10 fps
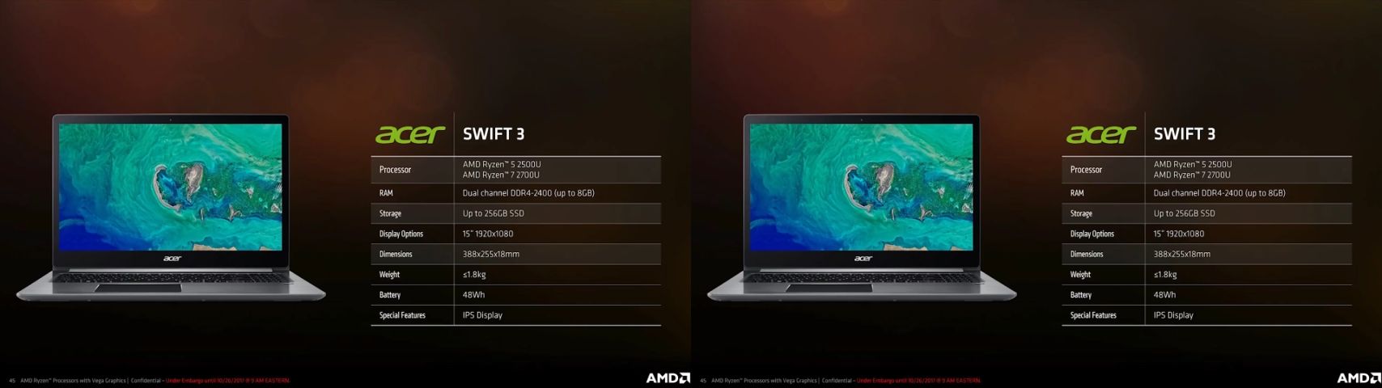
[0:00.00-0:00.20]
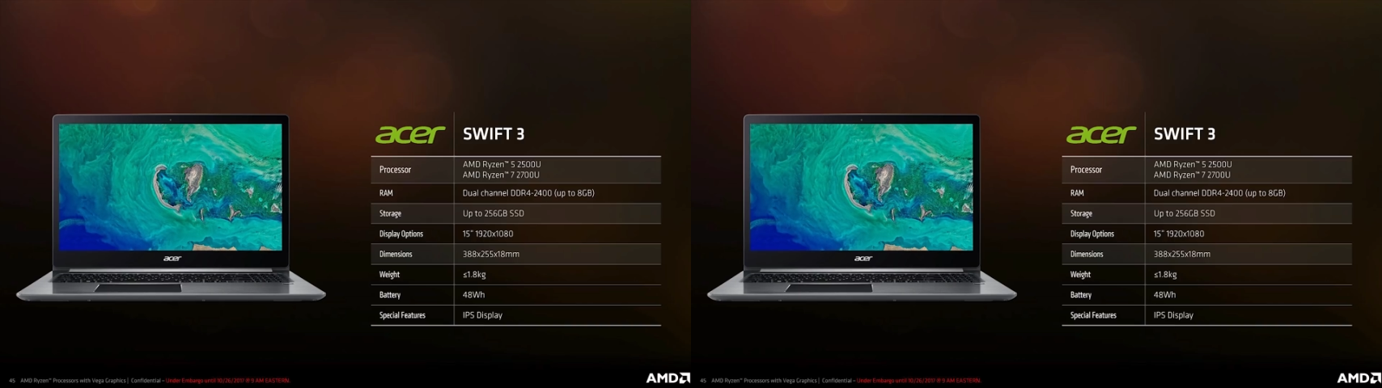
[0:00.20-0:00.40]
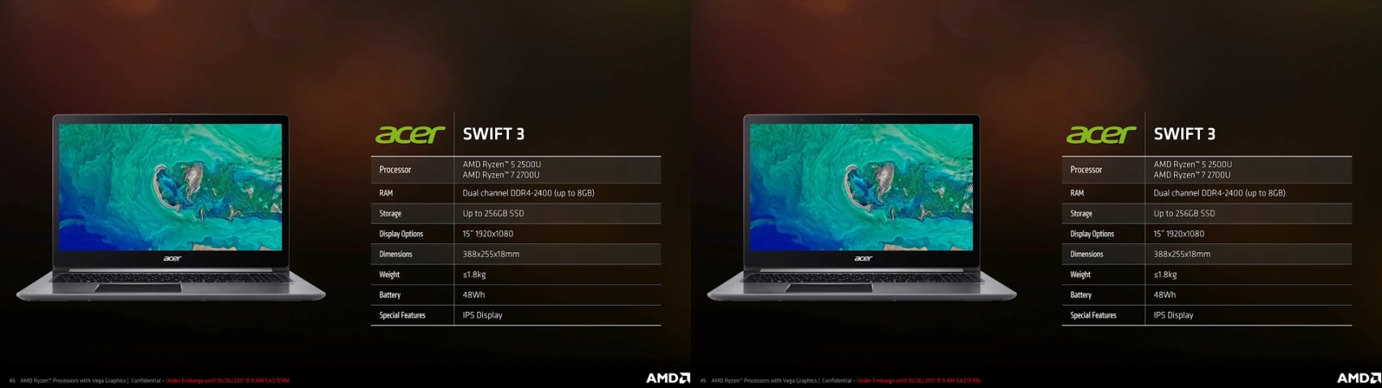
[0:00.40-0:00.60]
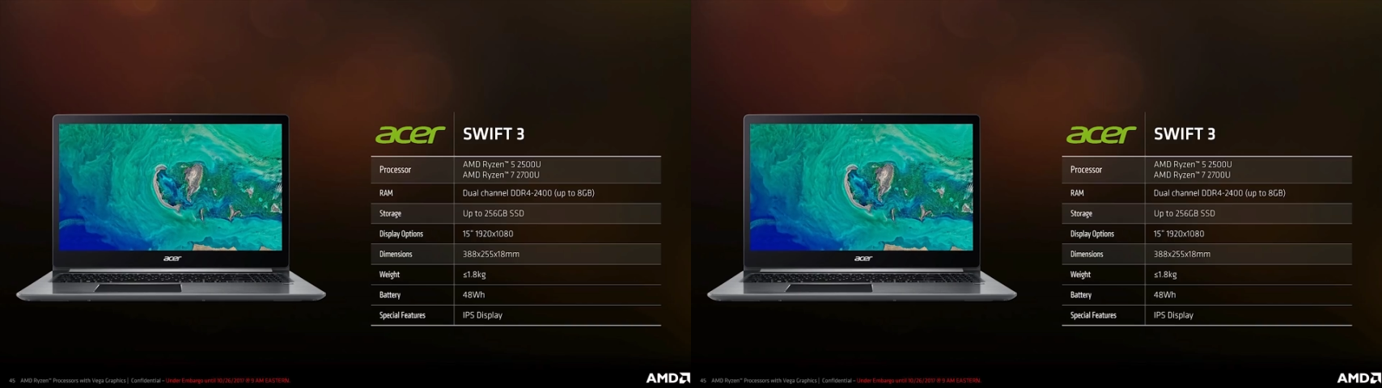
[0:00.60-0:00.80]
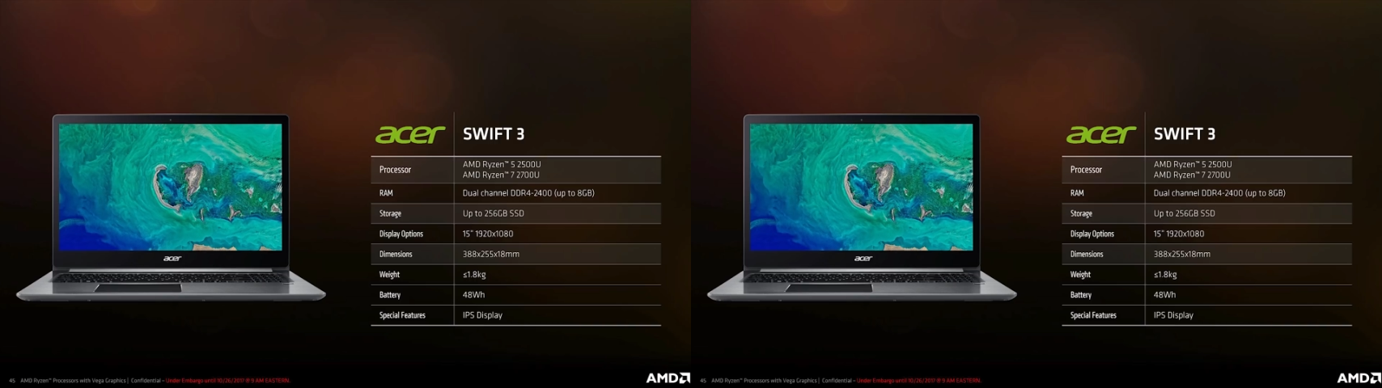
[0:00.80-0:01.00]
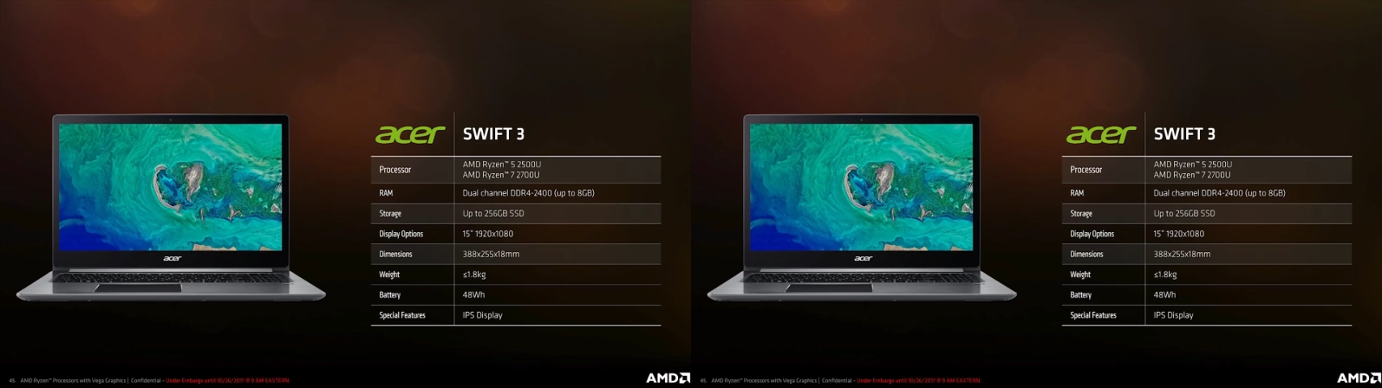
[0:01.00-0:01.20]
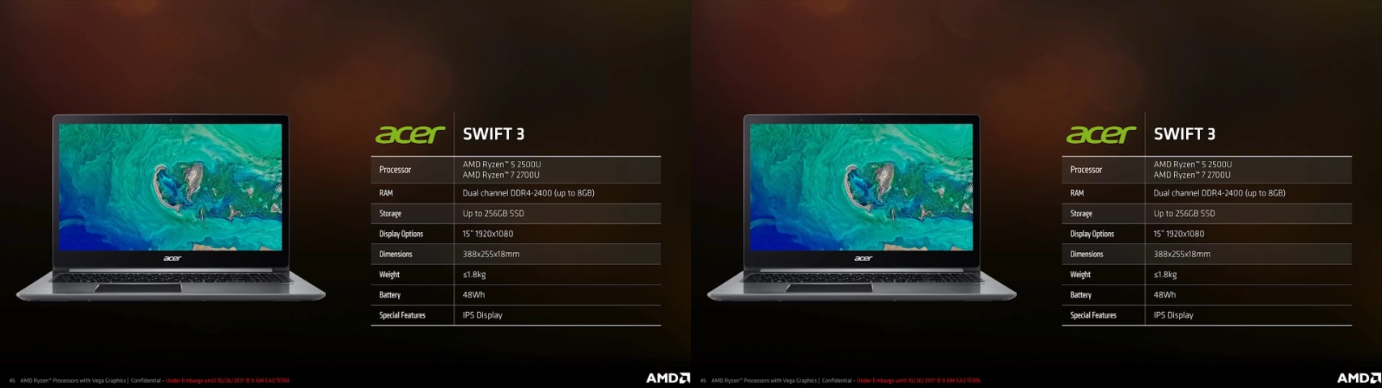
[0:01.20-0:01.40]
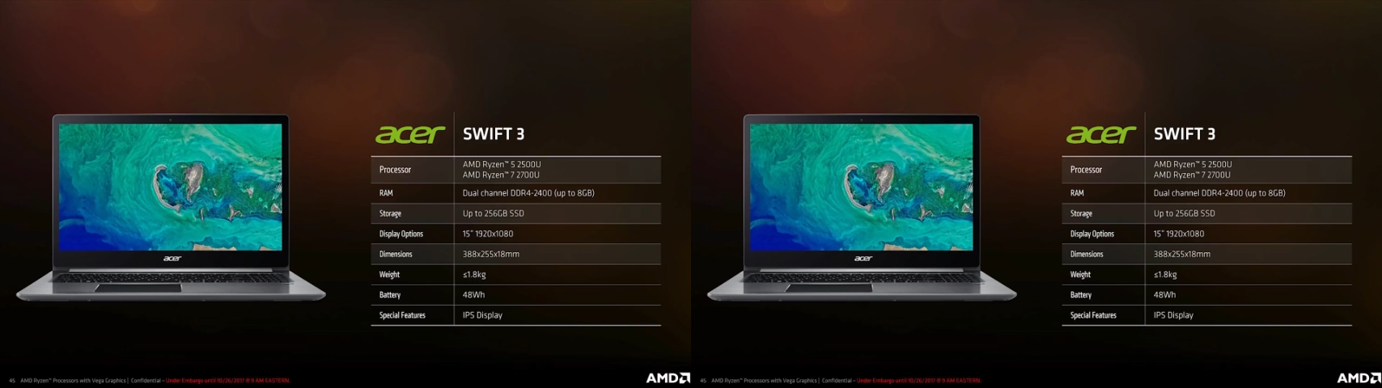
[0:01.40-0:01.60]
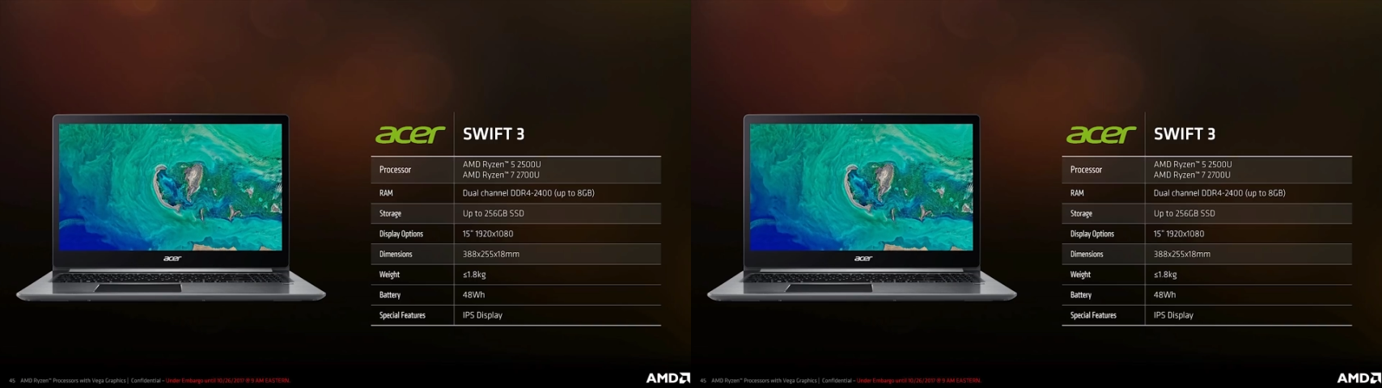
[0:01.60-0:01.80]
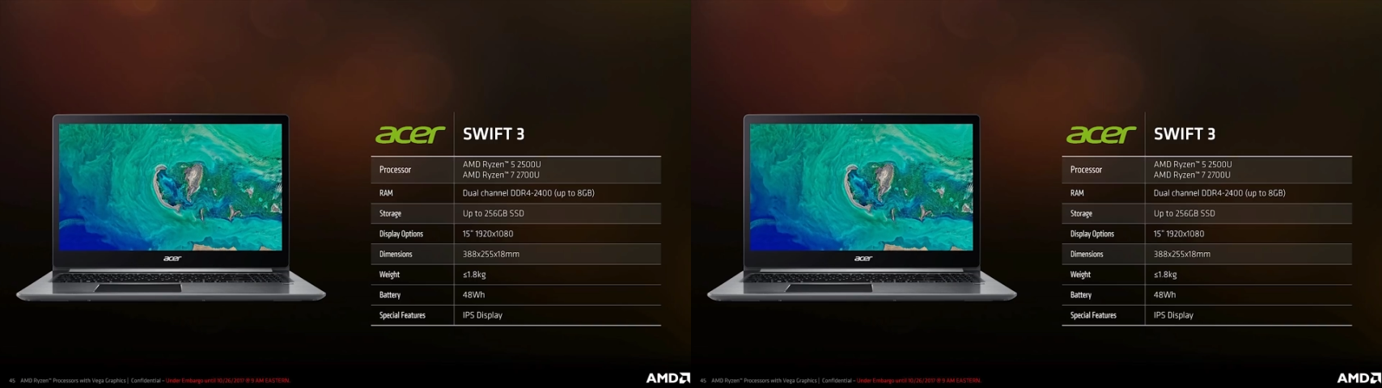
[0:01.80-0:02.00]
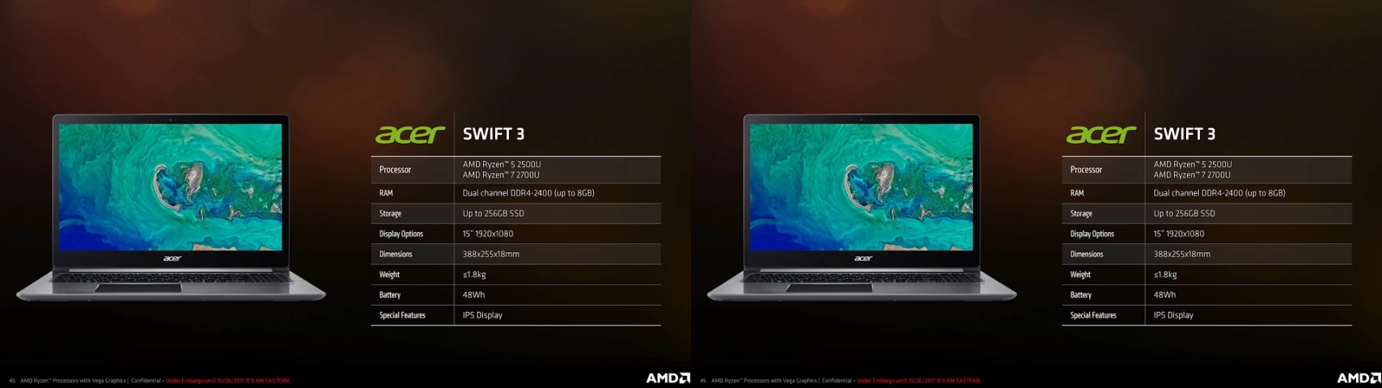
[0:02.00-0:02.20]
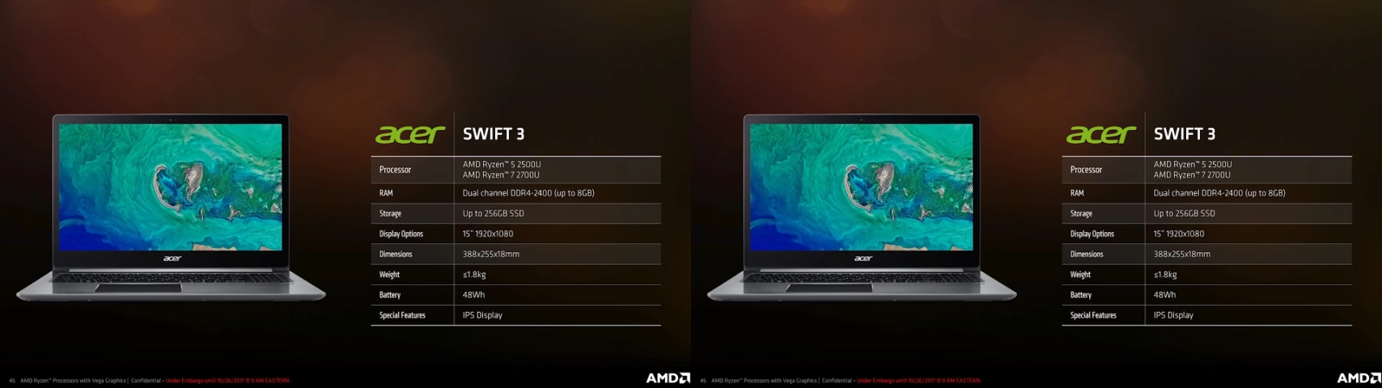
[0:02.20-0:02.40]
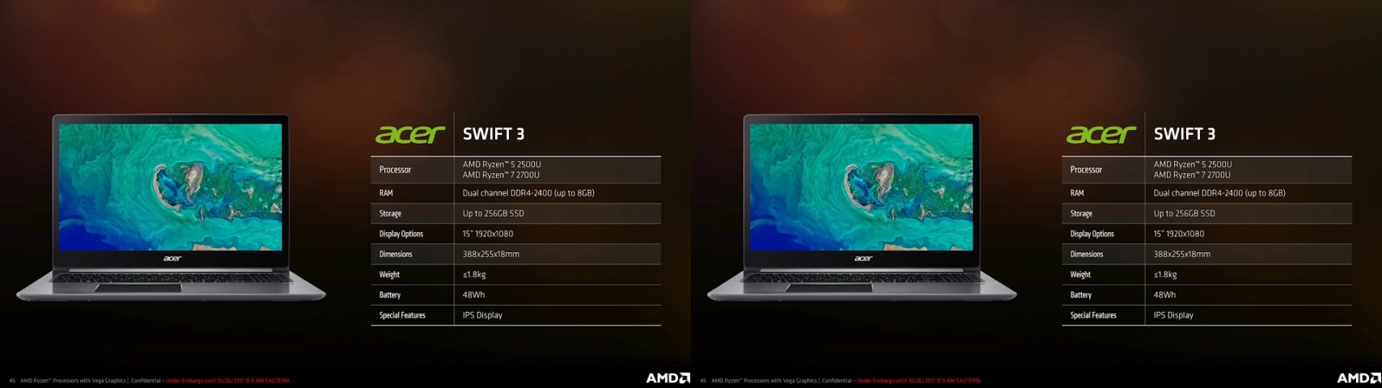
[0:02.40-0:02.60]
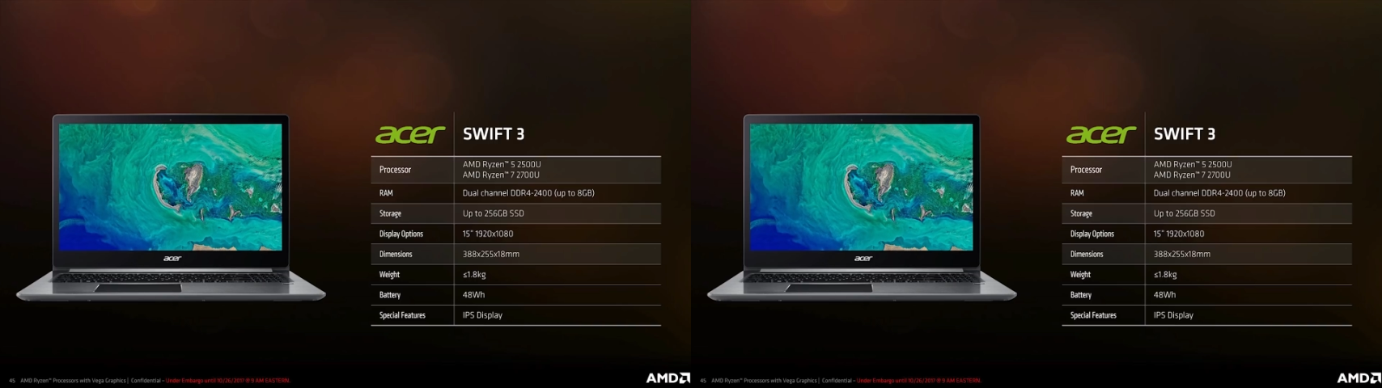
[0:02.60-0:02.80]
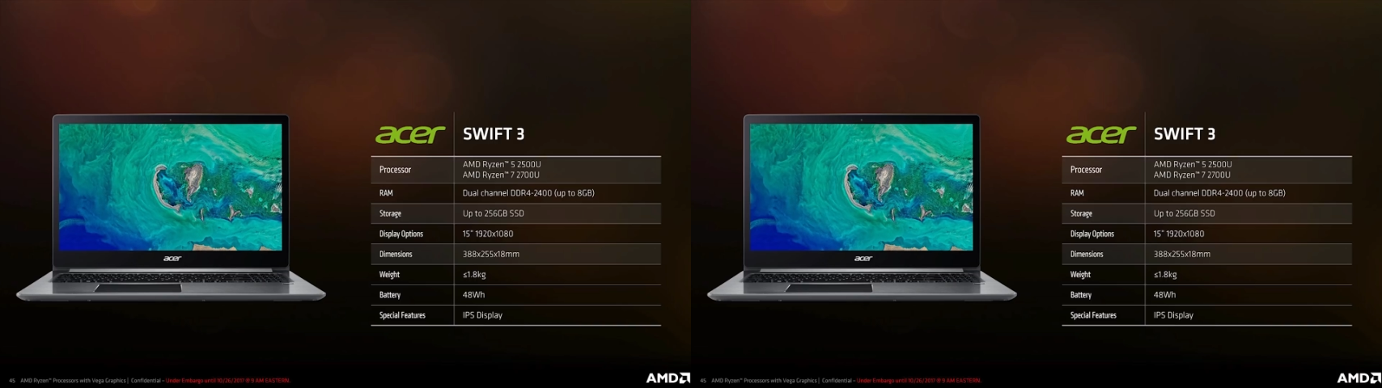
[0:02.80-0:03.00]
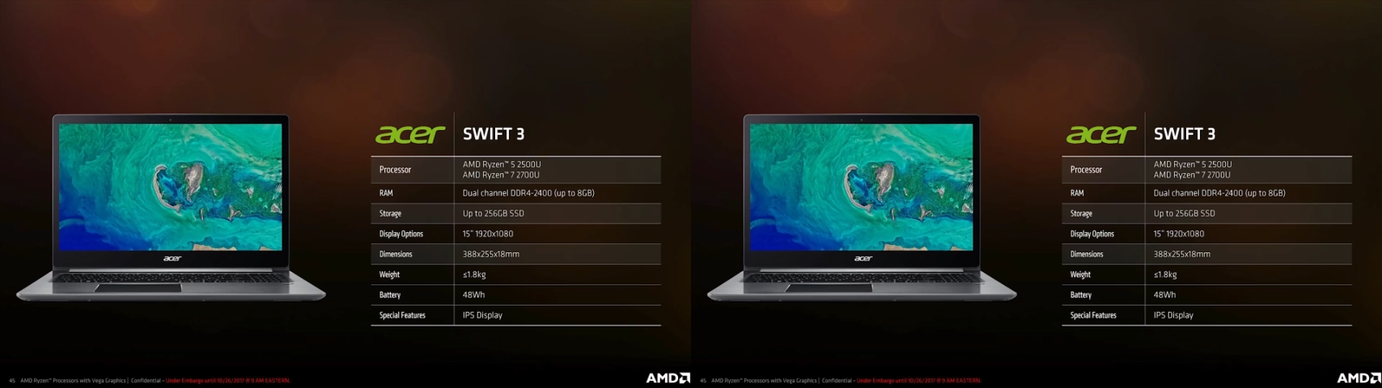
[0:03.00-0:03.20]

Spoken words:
No face is visible, so there are no lips to read.